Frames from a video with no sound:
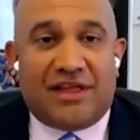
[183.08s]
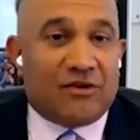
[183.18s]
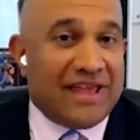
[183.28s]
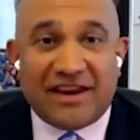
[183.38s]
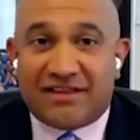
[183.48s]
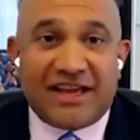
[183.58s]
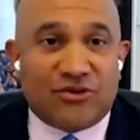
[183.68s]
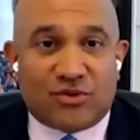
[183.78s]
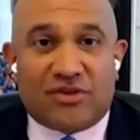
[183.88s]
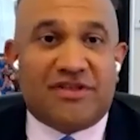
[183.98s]
they'll get a
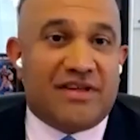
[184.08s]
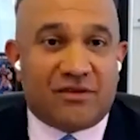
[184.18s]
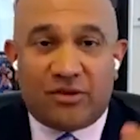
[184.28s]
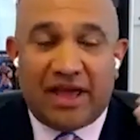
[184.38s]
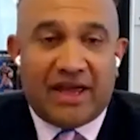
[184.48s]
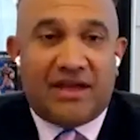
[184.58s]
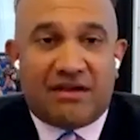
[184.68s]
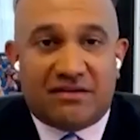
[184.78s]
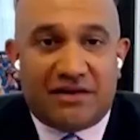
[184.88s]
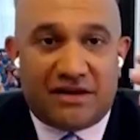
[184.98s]
schedule that says, okay,
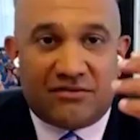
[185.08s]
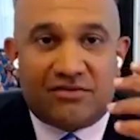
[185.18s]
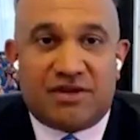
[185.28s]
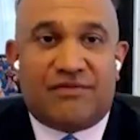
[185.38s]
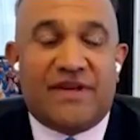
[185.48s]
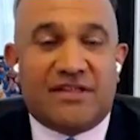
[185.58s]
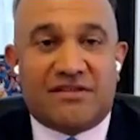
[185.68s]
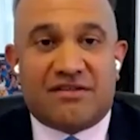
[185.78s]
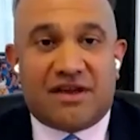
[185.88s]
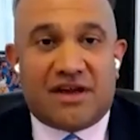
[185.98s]
you know,
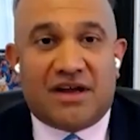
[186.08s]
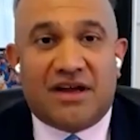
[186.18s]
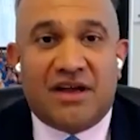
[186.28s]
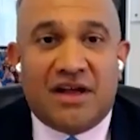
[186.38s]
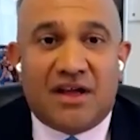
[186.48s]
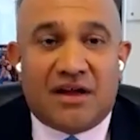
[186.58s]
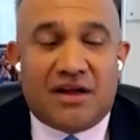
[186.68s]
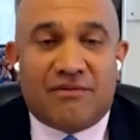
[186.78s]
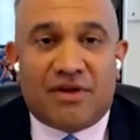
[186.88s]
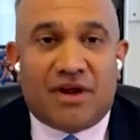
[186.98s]
defense
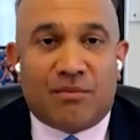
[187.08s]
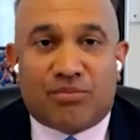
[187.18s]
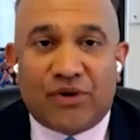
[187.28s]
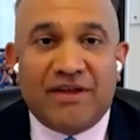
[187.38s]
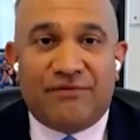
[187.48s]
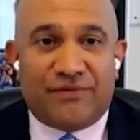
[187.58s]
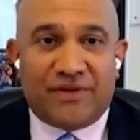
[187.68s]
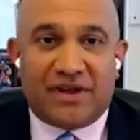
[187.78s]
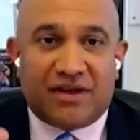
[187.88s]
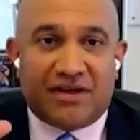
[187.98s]

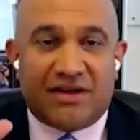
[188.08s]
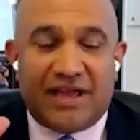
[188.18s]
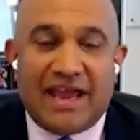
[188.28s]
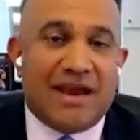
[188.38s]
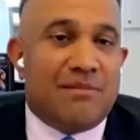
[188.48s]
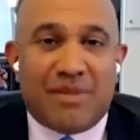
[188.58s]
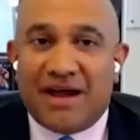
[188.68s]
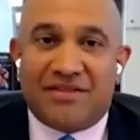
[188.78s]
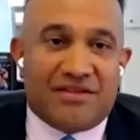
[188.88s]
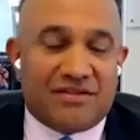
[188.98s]
brief in
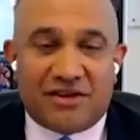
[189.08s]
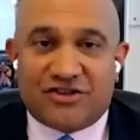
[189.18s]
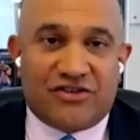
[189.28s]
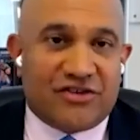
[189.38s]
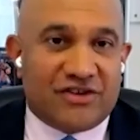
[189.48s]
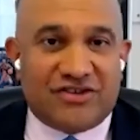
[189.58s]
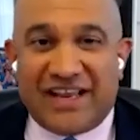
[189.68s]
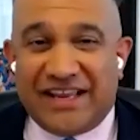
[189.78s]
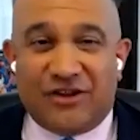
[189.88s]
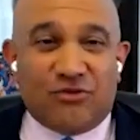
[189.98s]
by the such and such
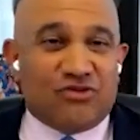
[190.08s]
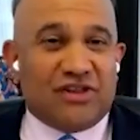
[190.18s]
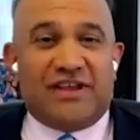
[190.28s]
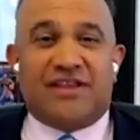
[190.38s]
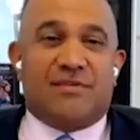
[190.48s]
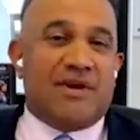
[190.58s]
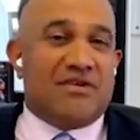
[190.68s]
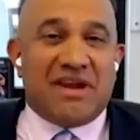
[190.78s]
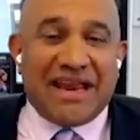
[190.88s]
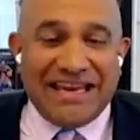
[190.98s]
date. Usually it's about
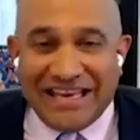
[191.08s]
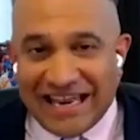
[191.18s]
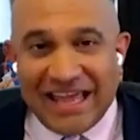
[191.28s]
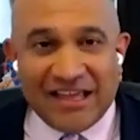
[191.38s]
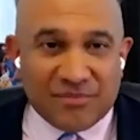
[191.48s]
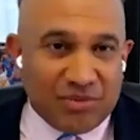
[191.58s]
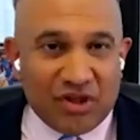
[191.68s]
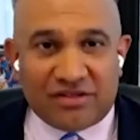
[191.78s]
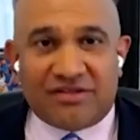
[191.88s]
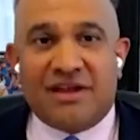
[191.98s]
90 days
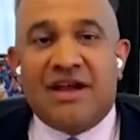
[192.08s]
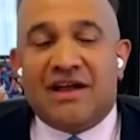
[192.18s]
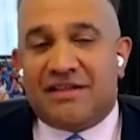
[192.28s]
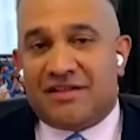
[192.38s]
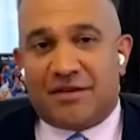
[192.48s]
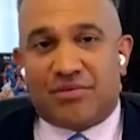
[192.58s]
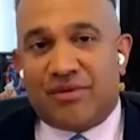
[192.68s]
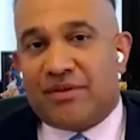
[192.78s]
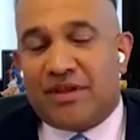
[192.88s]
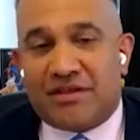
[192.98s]
plus, then
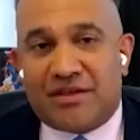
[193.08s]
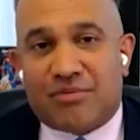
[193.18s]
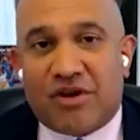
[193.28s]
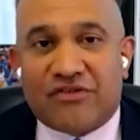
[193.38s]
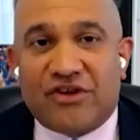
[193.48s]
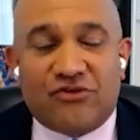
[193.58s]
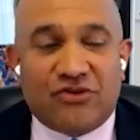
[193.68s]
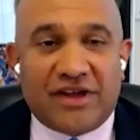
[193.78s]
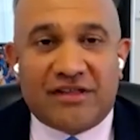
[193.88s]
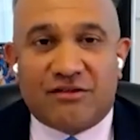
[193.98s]
the
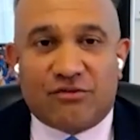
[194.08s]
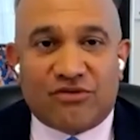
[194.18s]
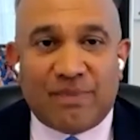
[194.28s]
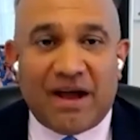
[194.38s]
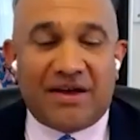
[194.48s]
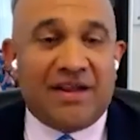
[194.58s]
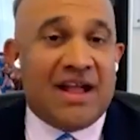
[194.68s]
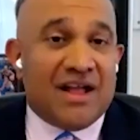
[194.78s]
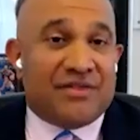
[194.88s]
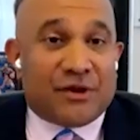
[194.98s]
prosecution gets to respond.
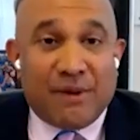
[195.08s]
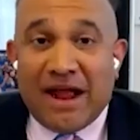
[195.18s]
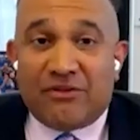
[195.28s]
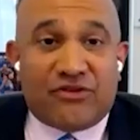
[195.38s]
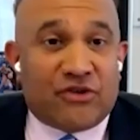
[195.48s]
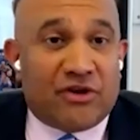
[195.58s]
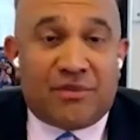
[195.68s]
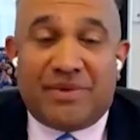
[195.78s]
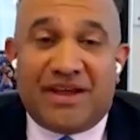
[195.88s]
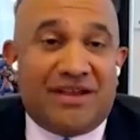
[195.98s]
The grounds are going
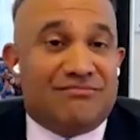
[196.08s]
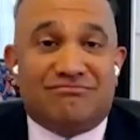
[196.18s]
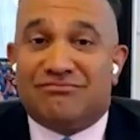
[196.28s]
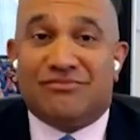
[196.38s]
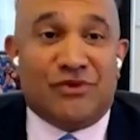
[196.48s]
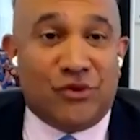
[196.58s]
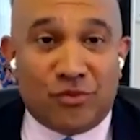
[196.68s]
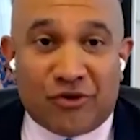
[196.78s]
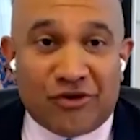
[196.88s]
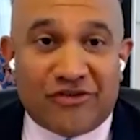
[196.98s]
to be
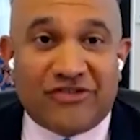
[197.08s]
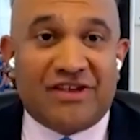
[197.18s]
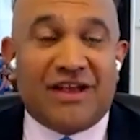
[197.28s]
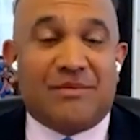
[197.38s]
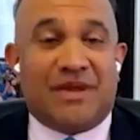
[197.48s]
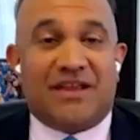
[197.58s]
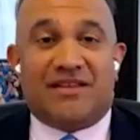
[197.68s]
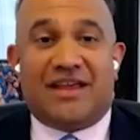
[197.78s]
numerous. I mean,